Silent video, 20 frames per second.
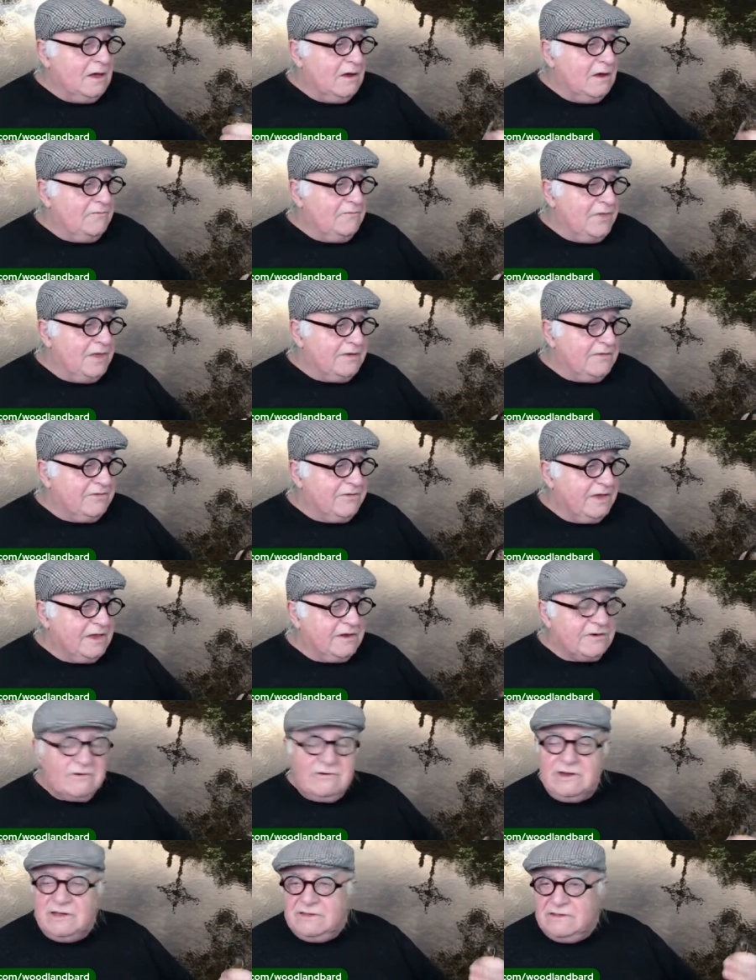of their
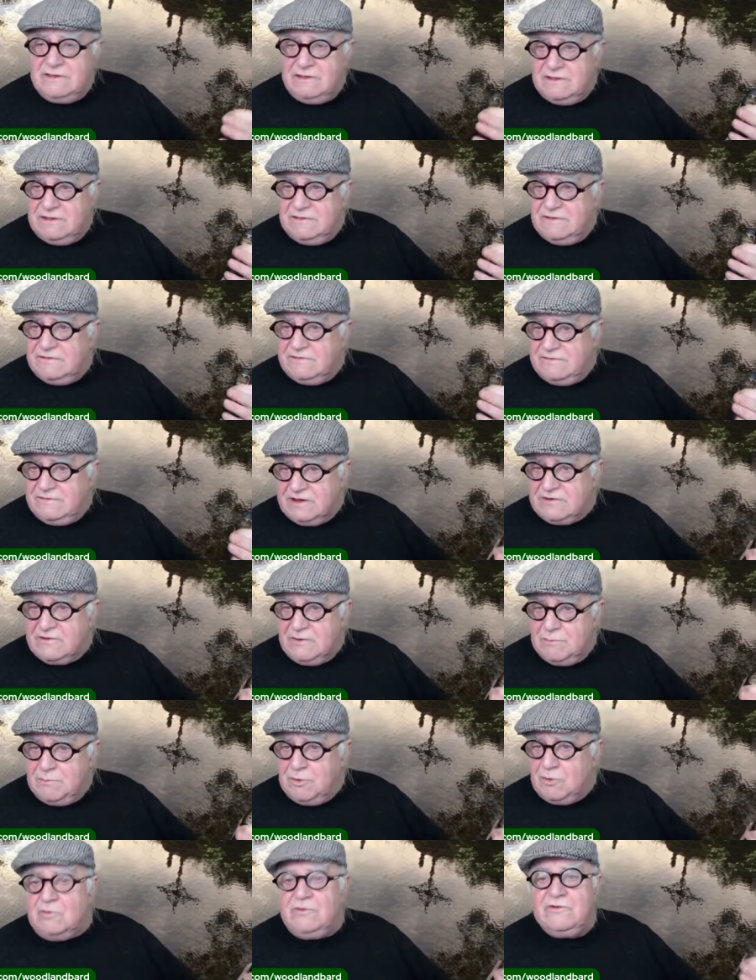sacred and
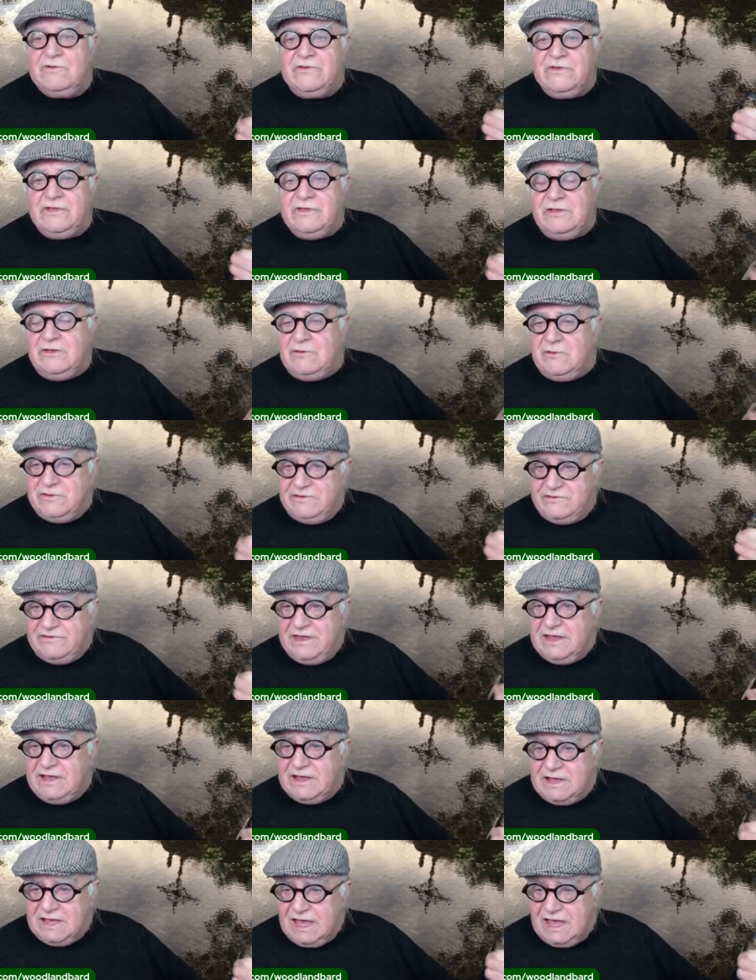secret pools in the U S
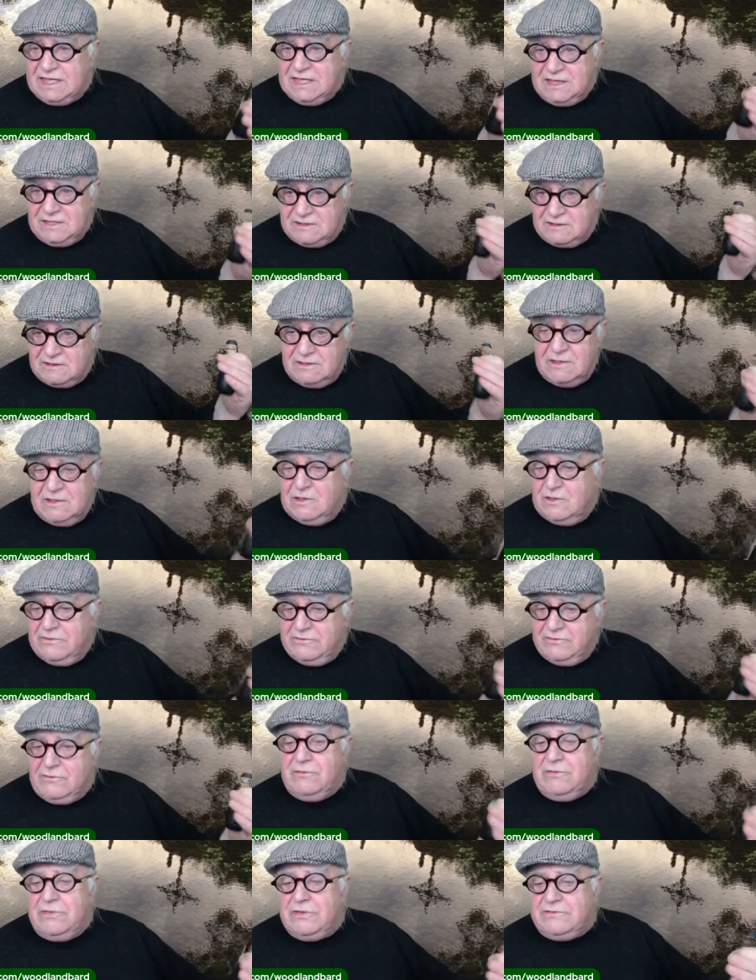A and Canada.
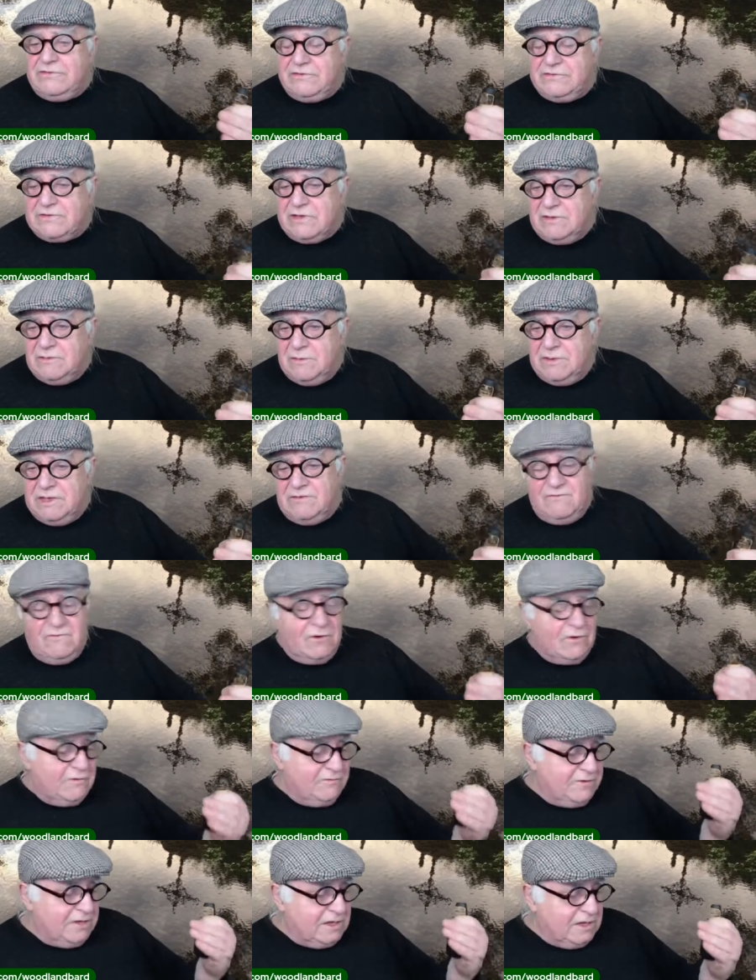So all this is going to be
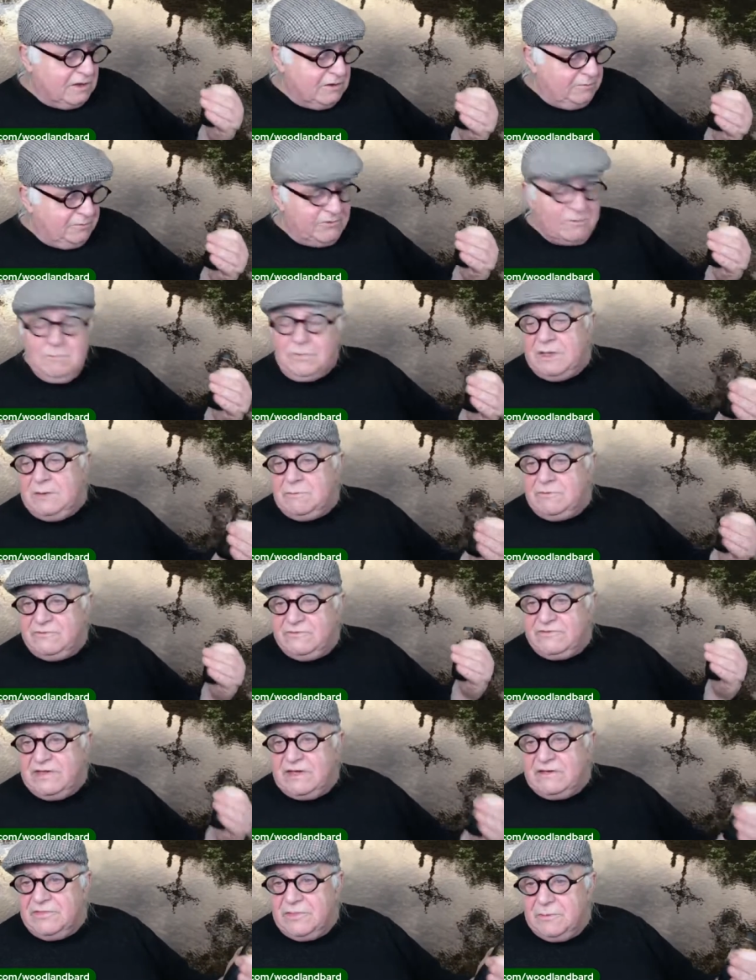involved, and I hope some people
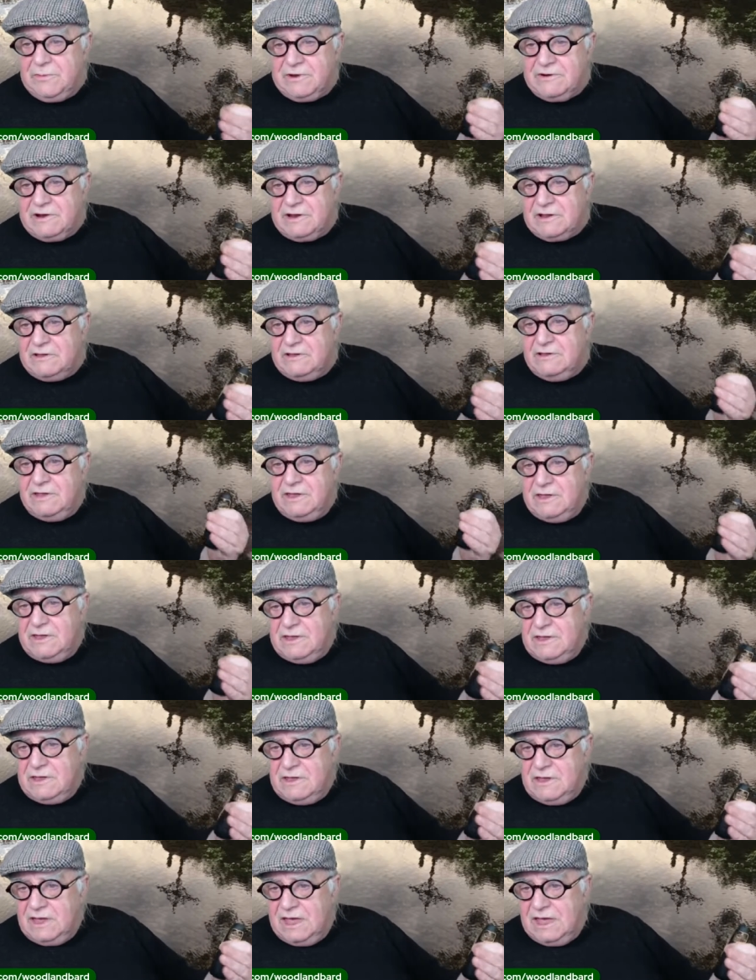in South America
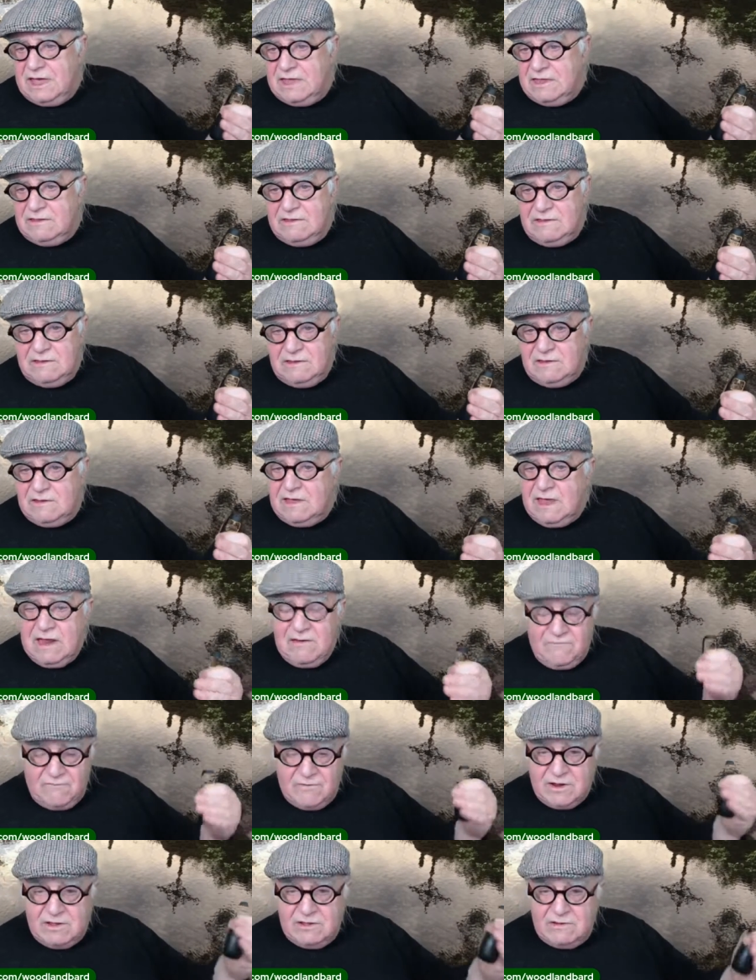and uh,
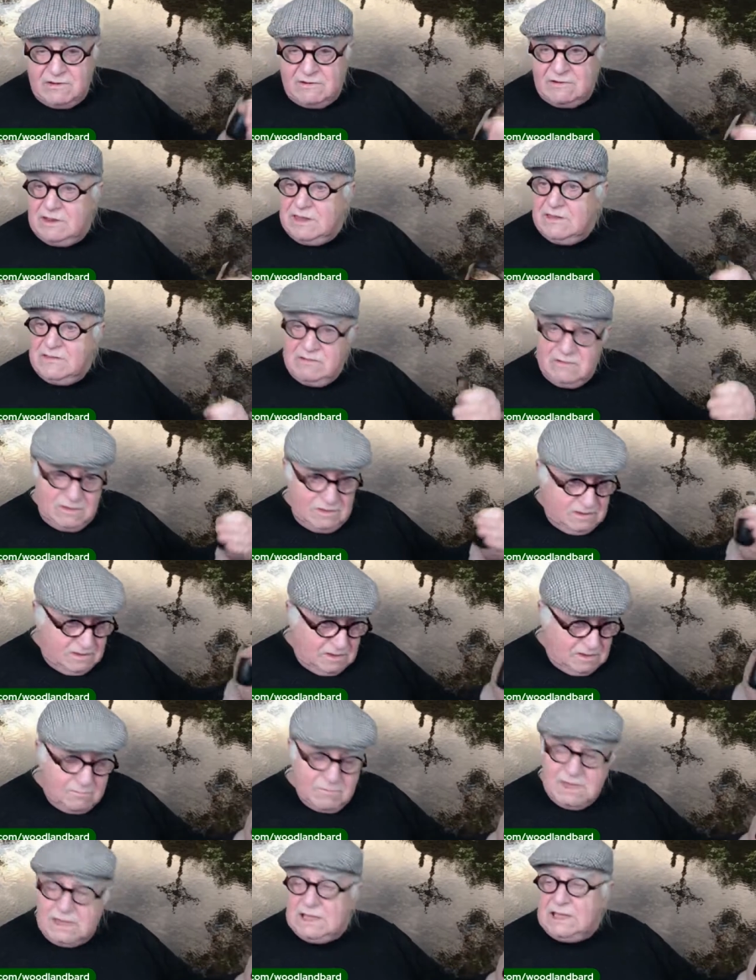Africa and
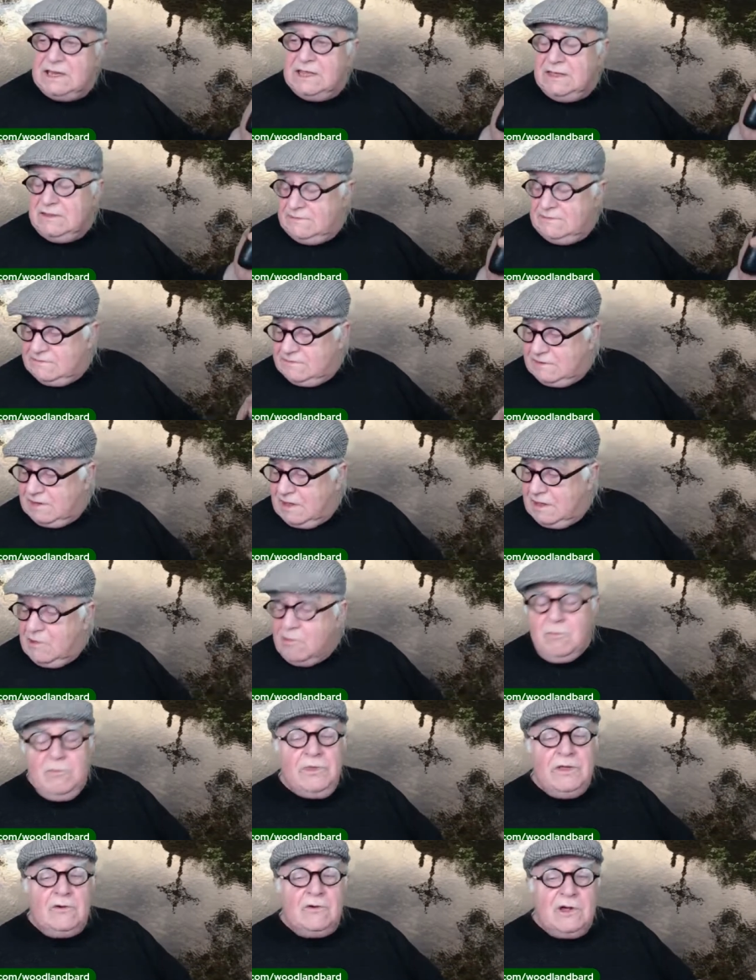in the Middle East, I
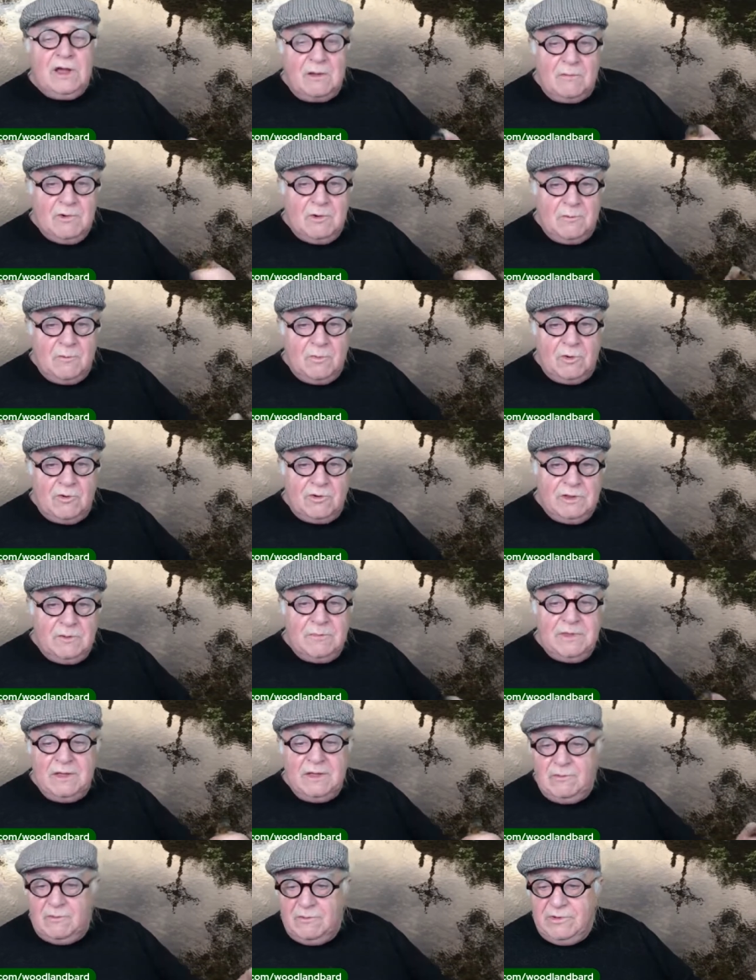hope they'll come on board a
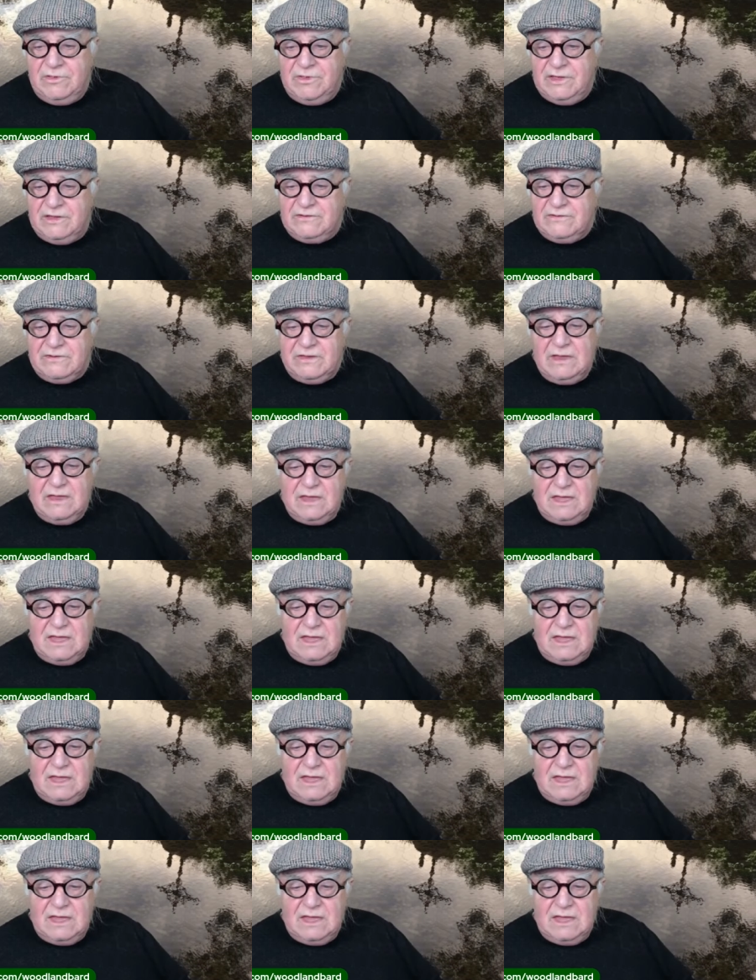bit with this.